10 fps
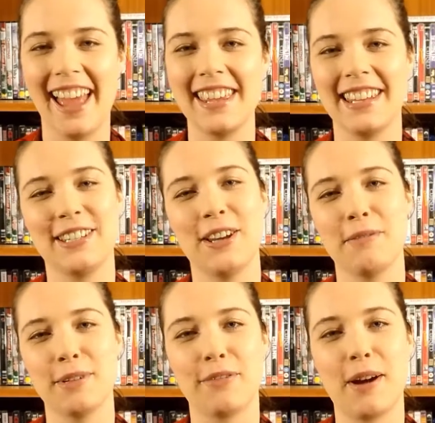in
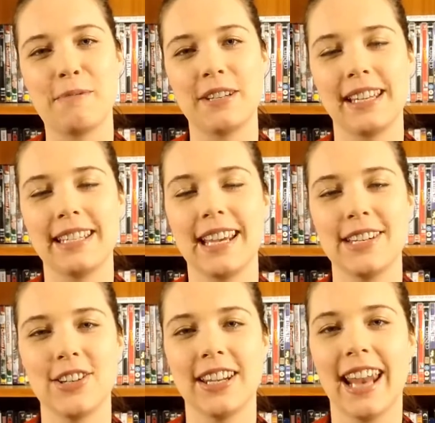terms of
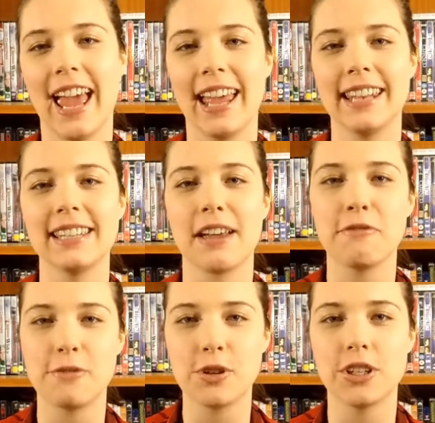representation, and
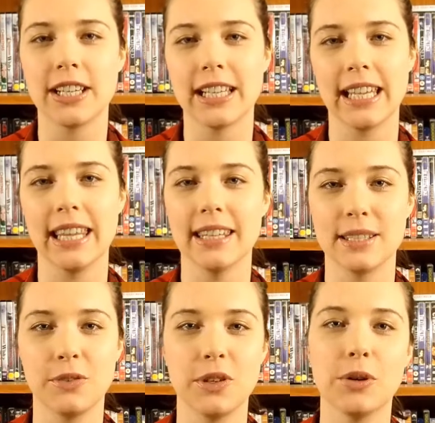unfortunately this
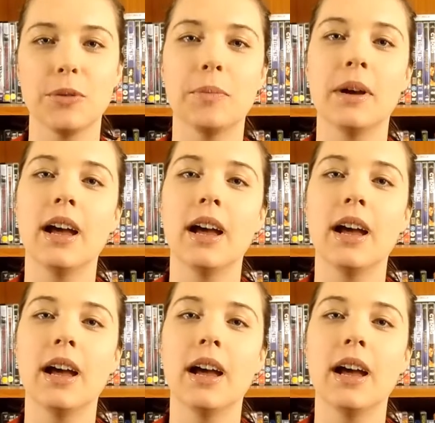film